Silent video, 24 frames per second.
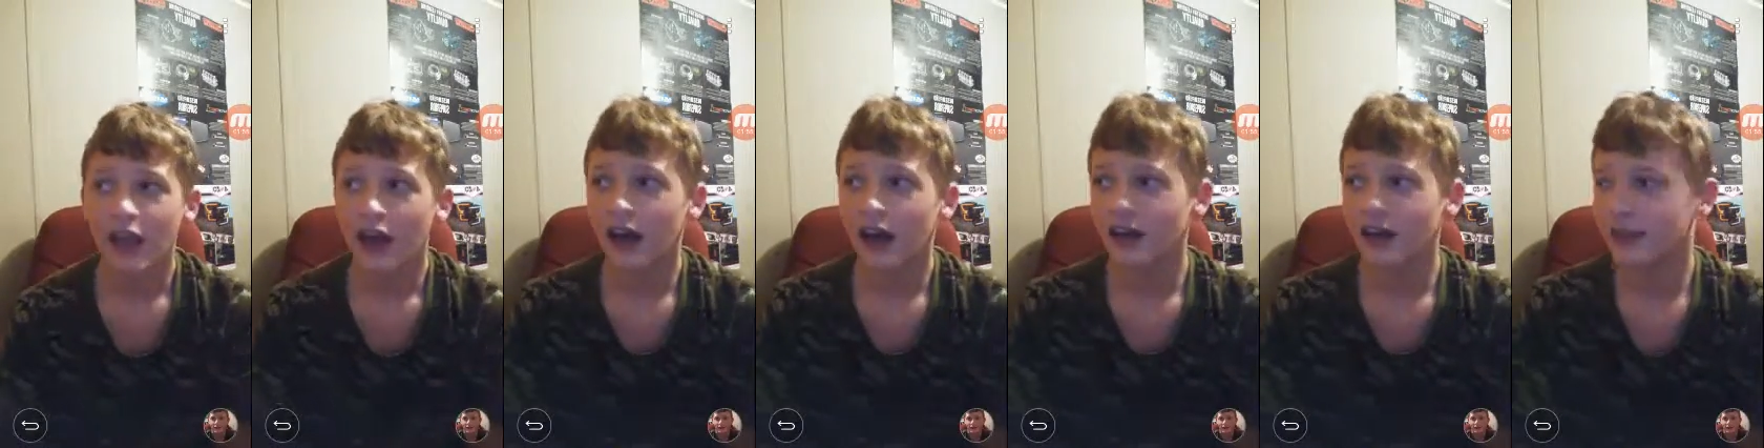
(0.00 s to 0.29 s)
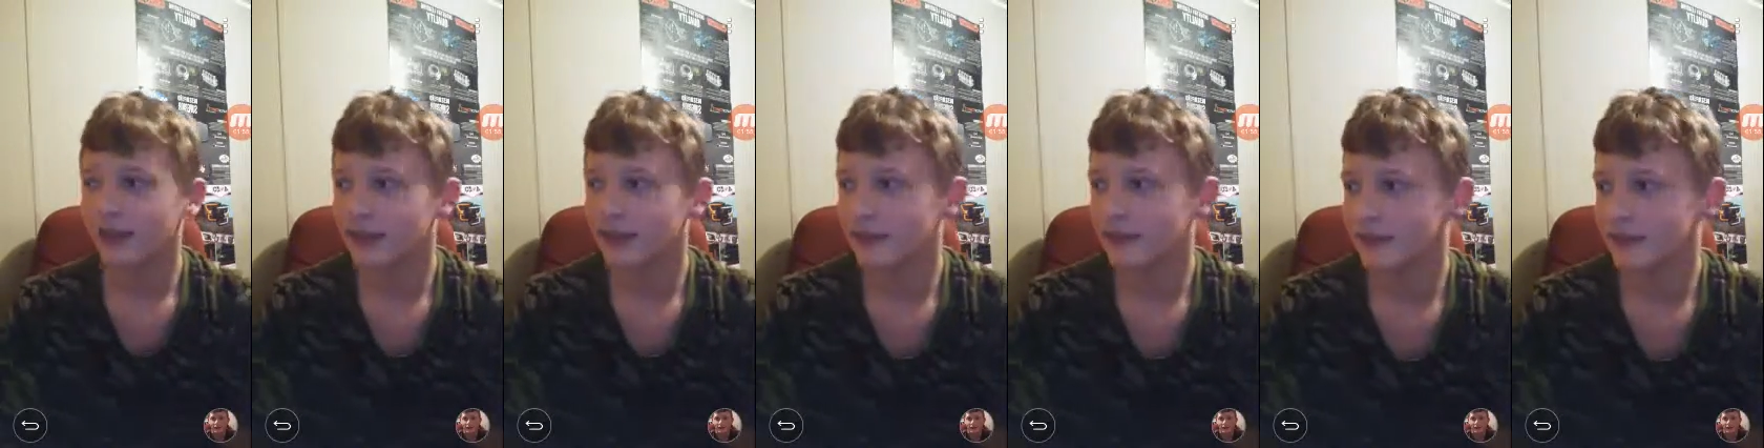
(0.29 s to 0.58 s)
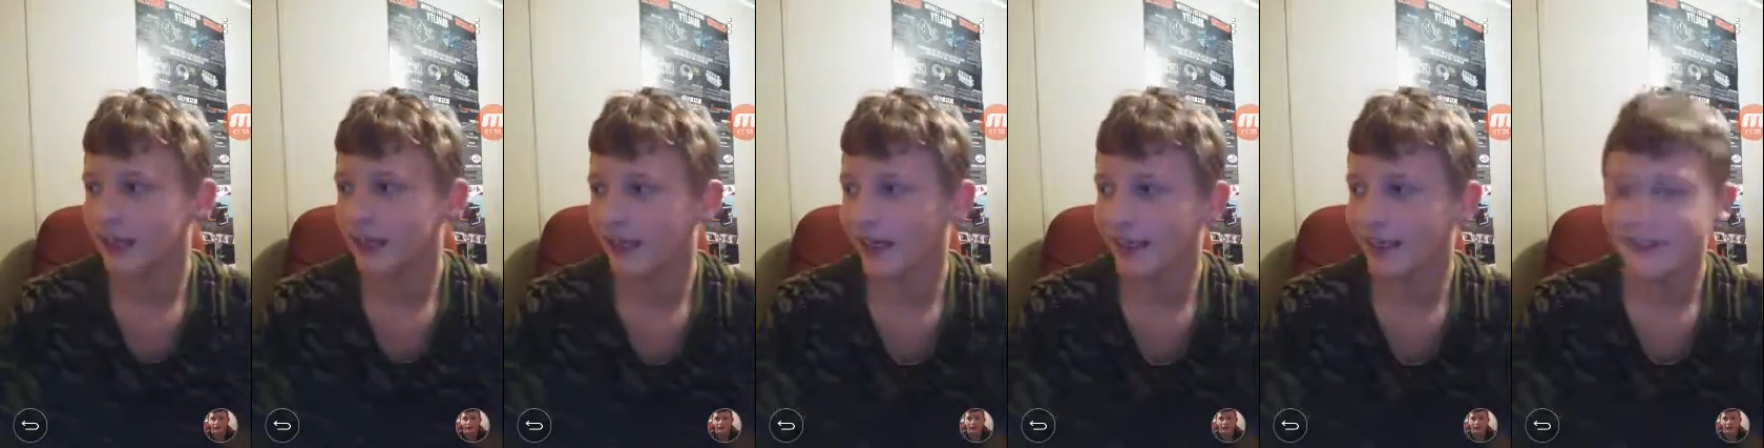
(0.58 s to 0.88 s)

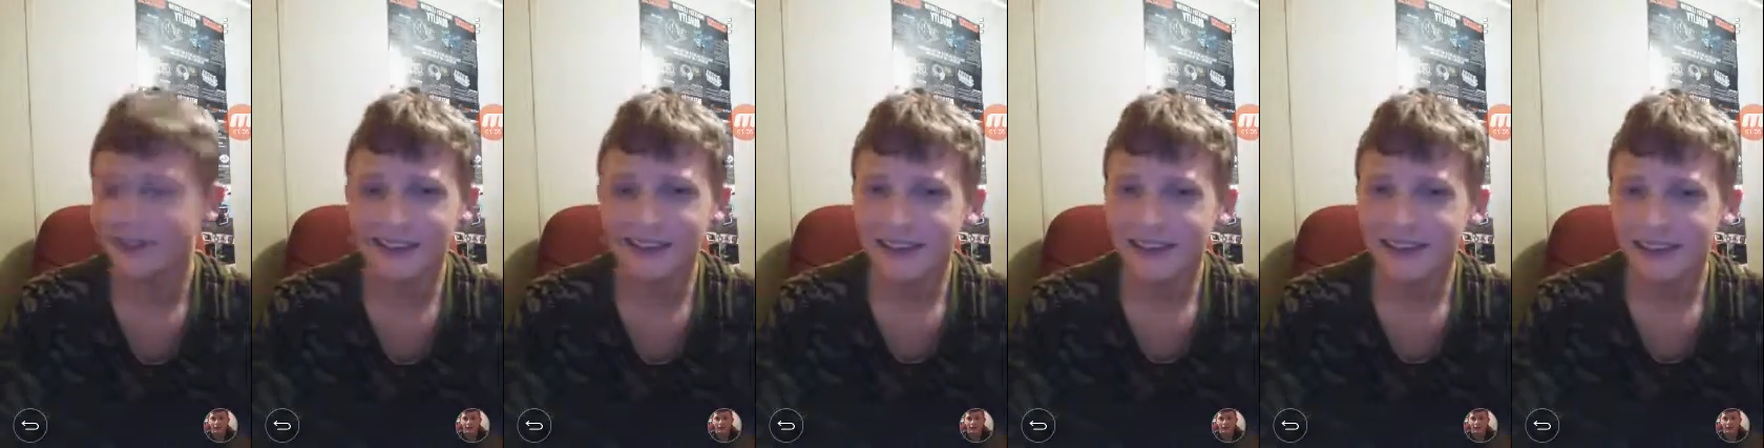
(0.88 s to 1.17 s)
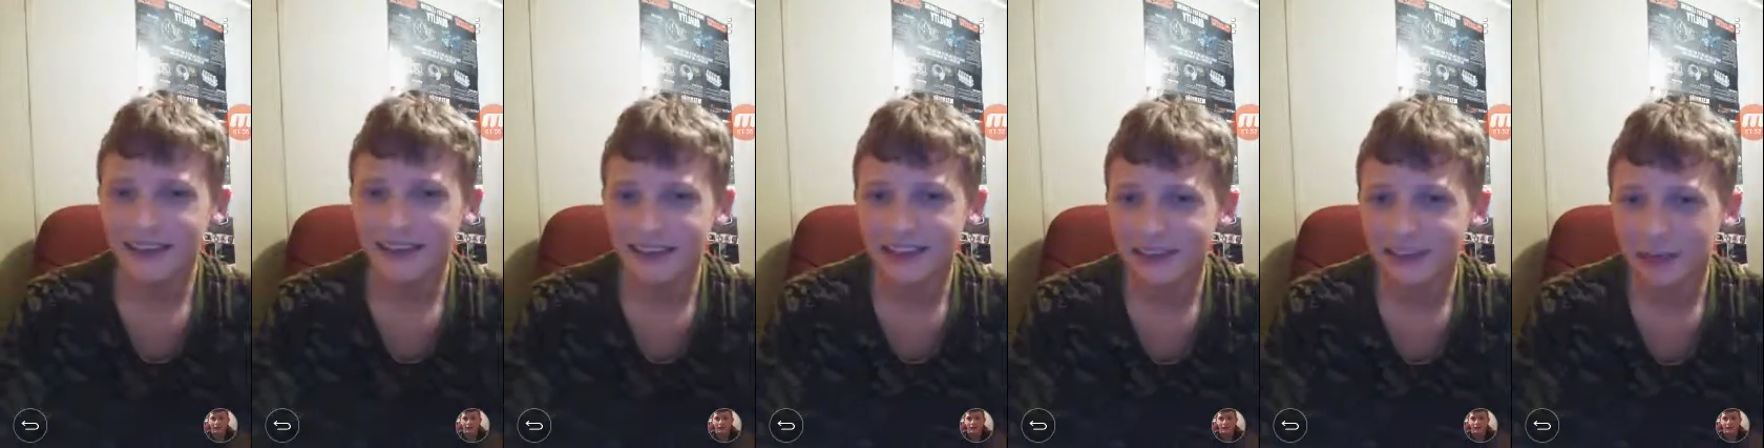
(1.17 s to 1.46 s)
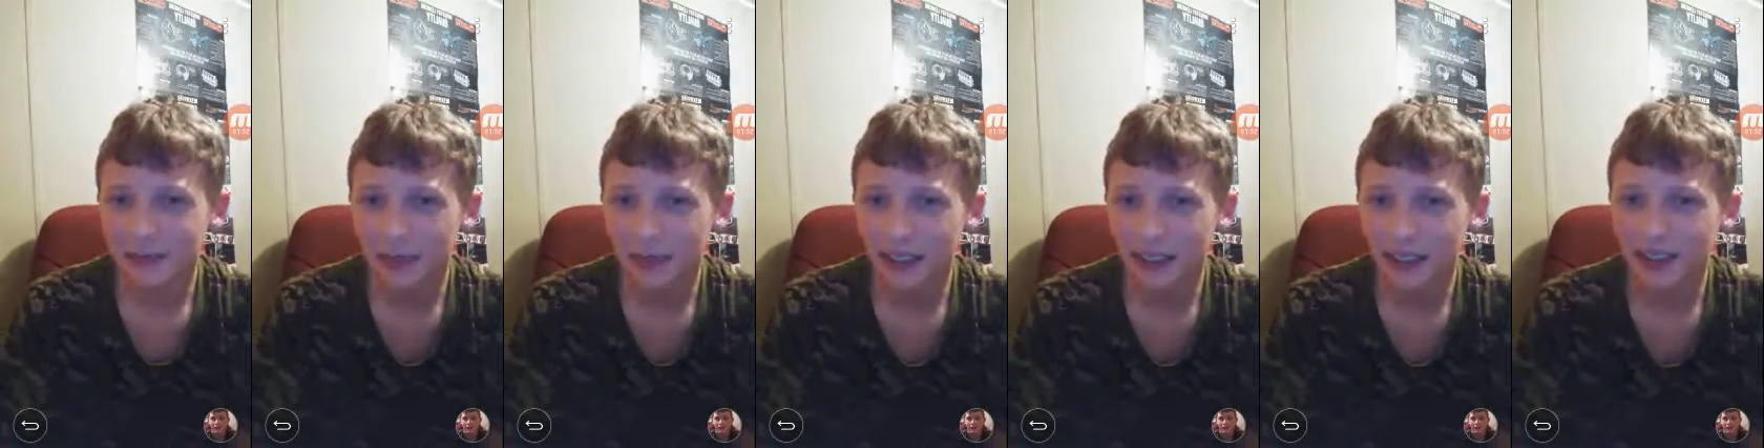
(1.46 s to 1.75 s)
I didn't get to
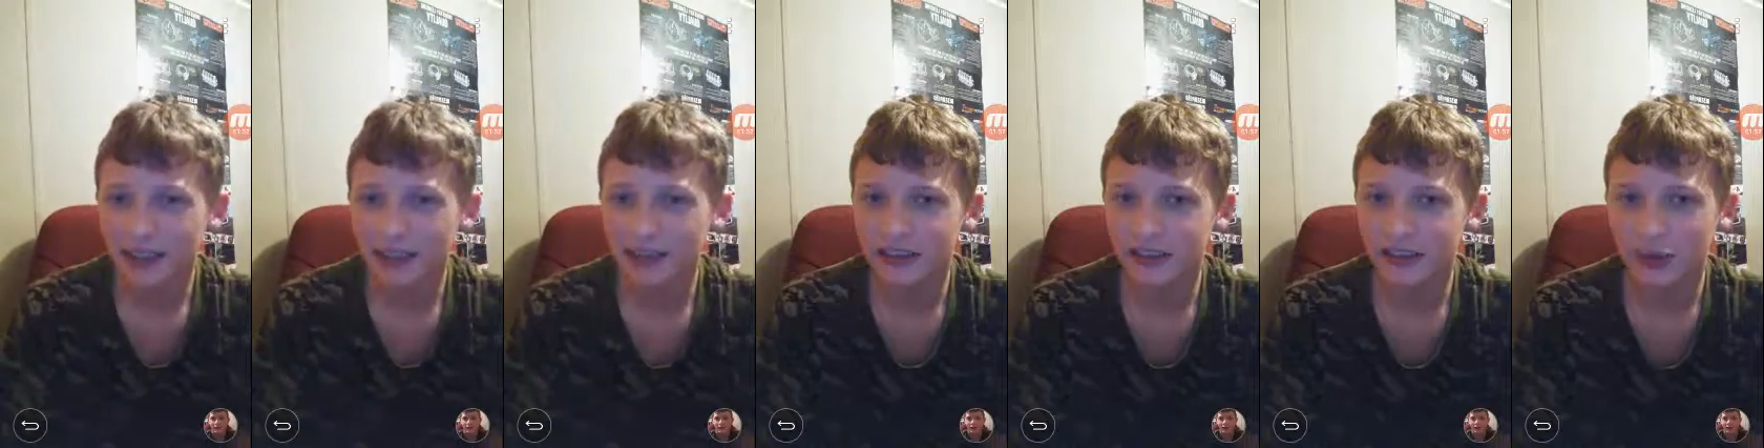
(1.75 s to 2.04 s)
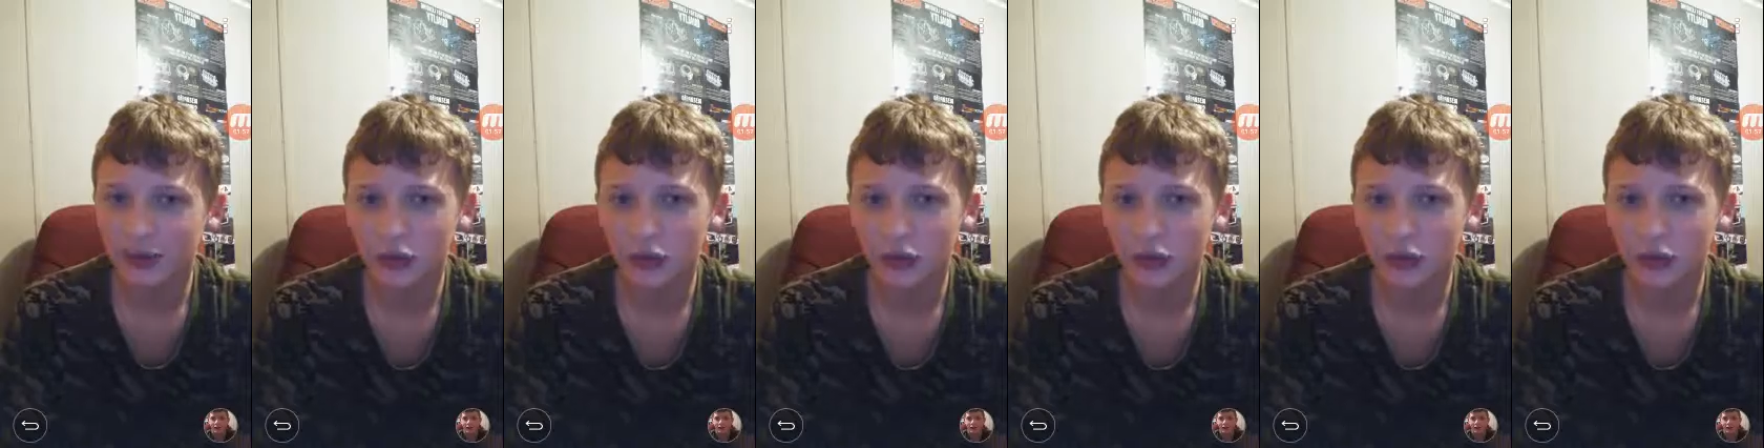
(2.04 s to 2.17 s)
see my